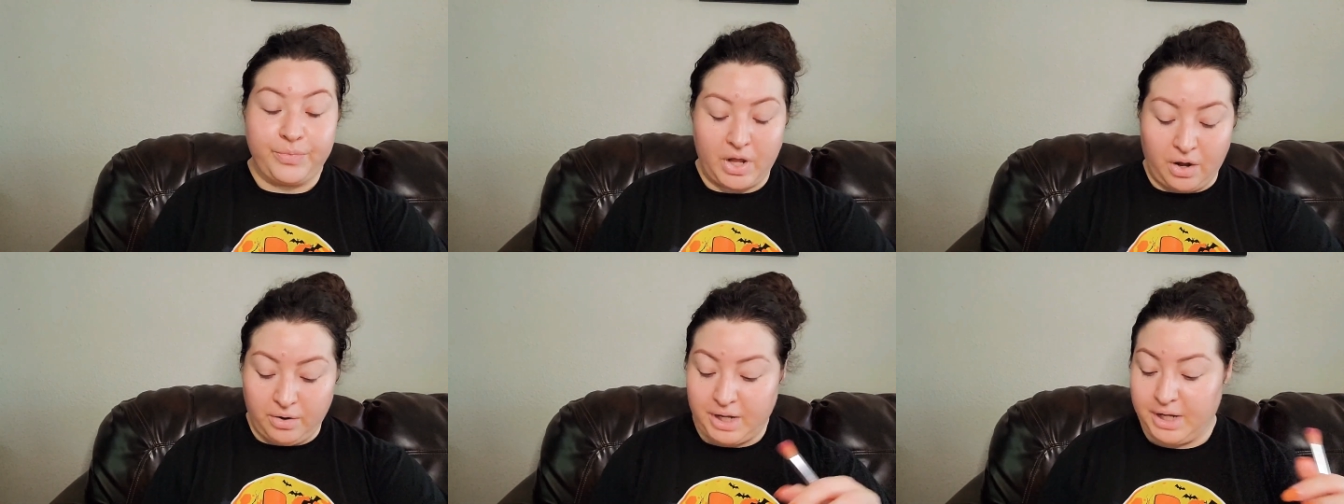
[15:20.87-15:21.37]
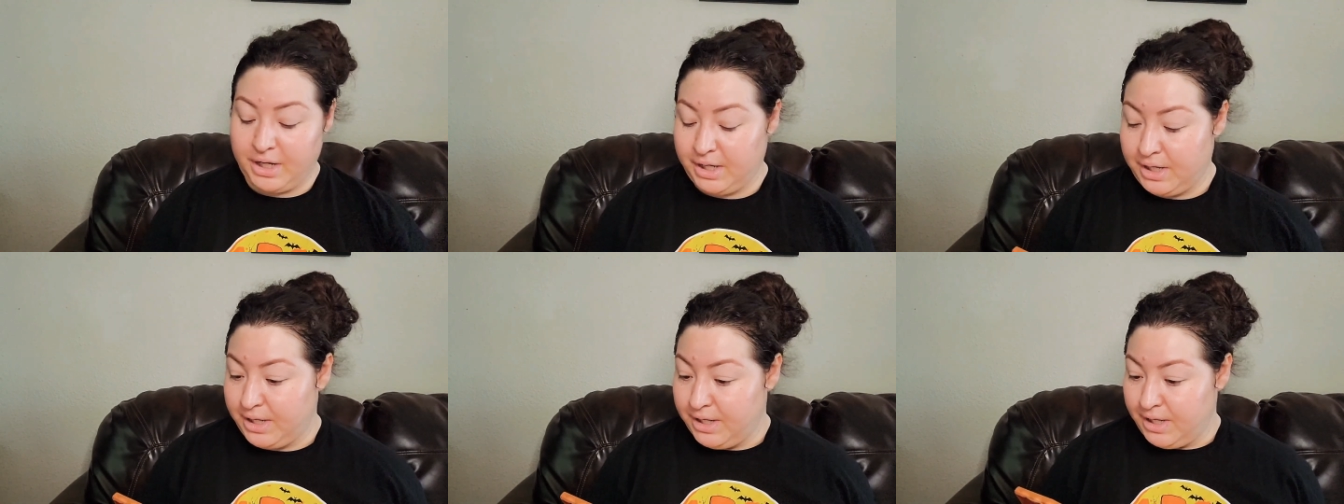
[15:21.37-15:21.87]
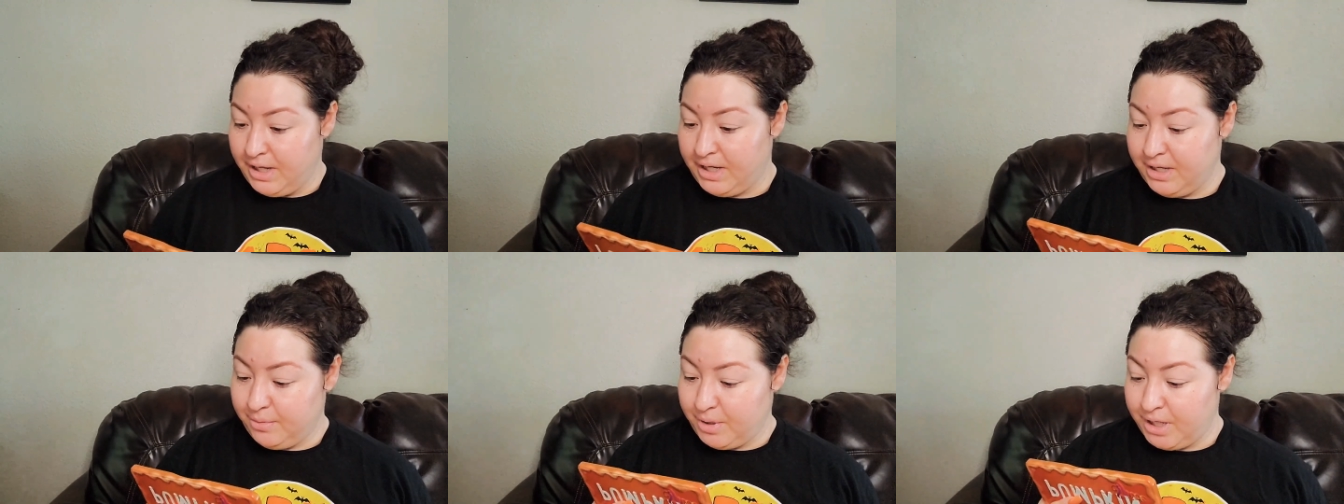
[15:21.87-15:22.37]
Okay,
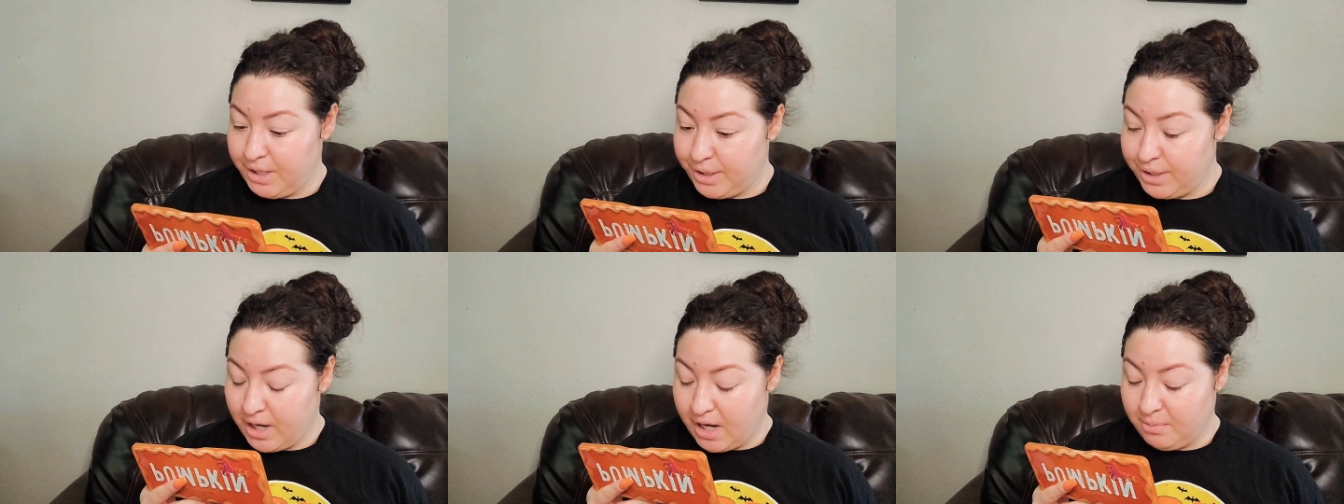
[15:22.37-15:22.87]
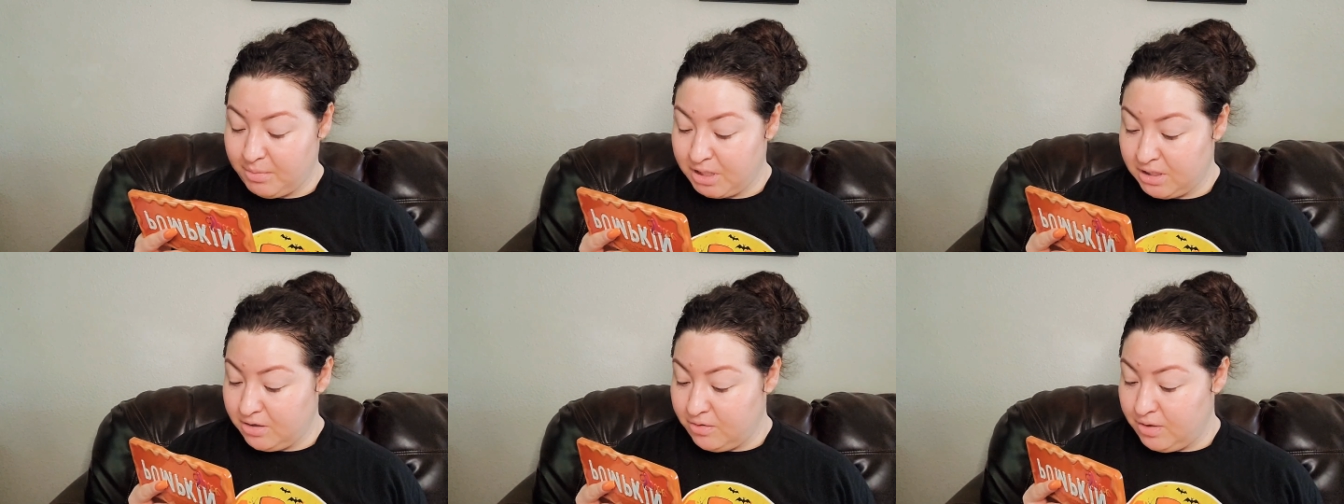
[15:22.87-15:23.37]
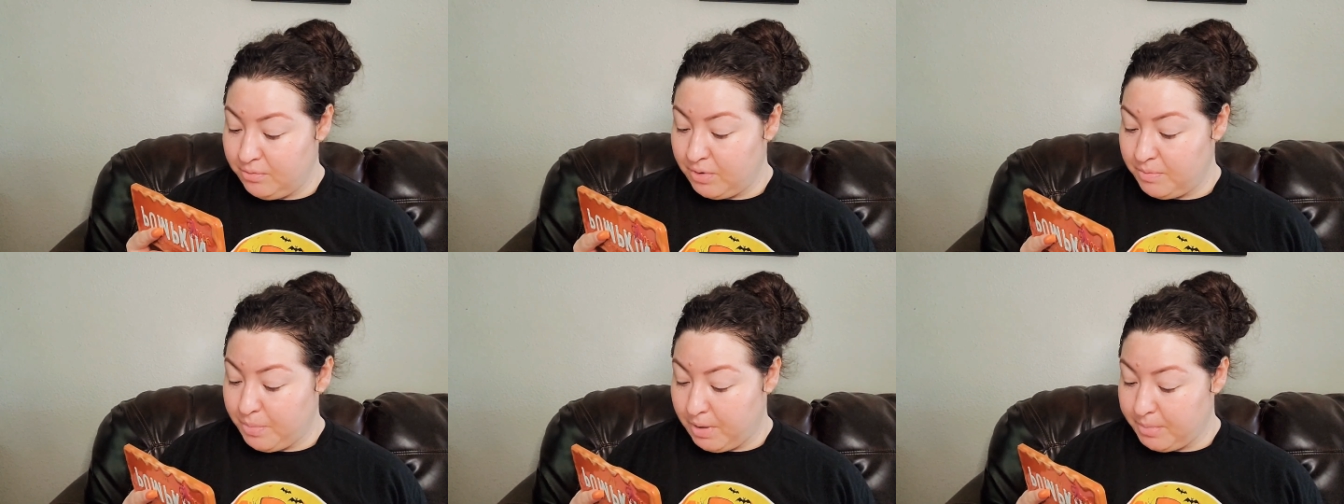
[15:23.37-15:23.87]
anyway, I'm gonna go in
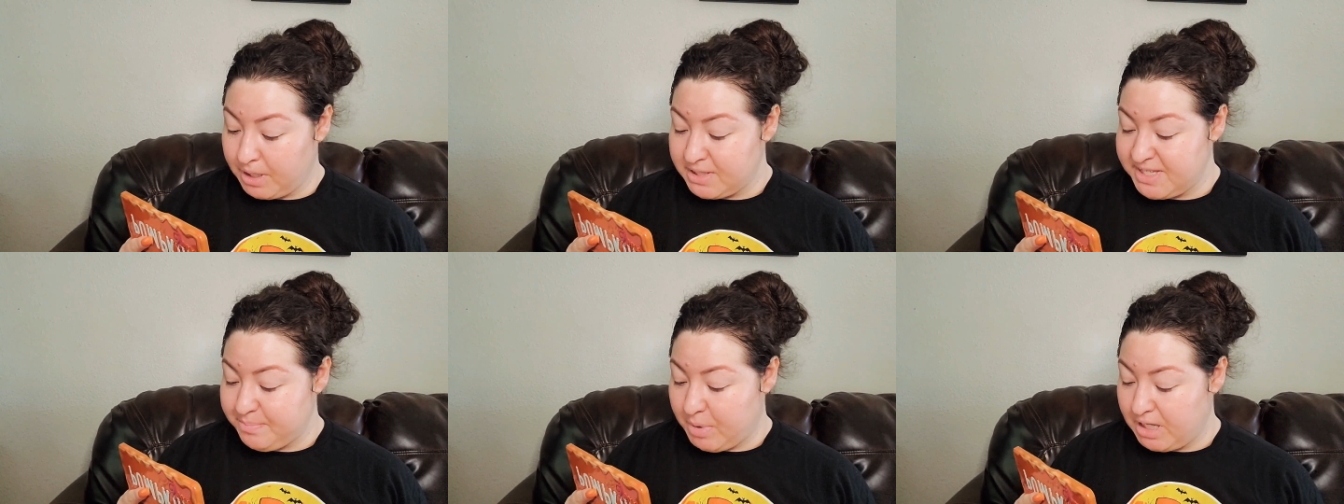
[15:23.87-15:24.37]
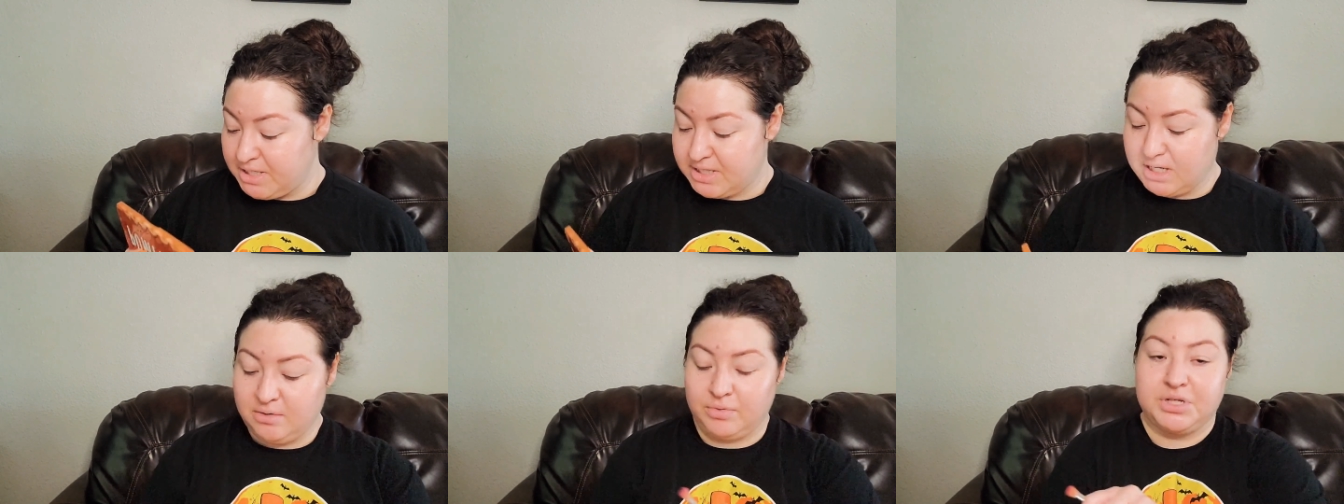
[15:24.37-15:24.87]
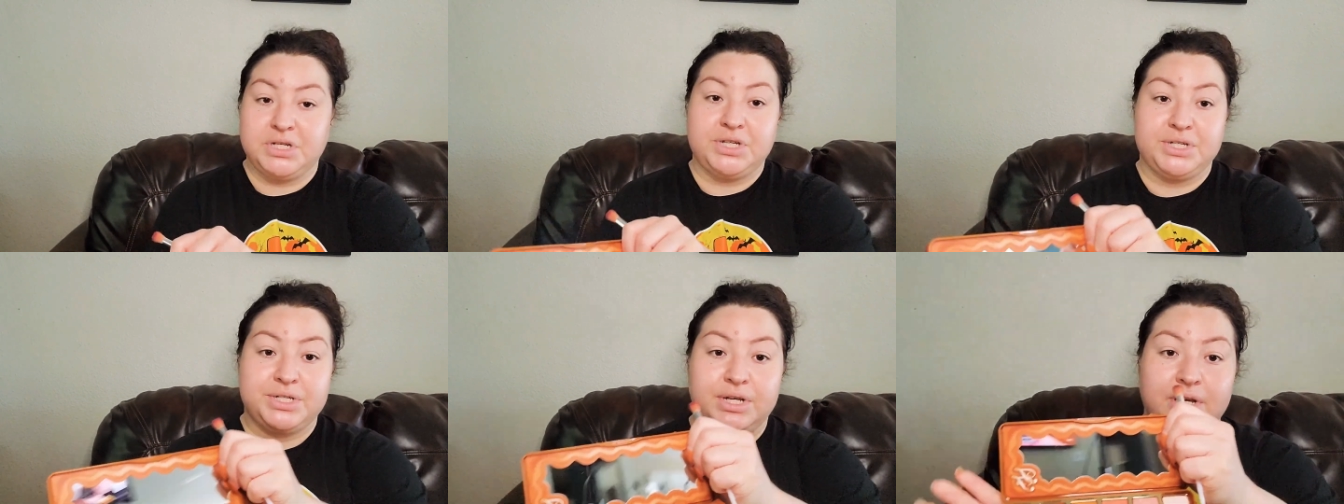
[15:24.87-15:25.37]
with pumpkin spice now, which is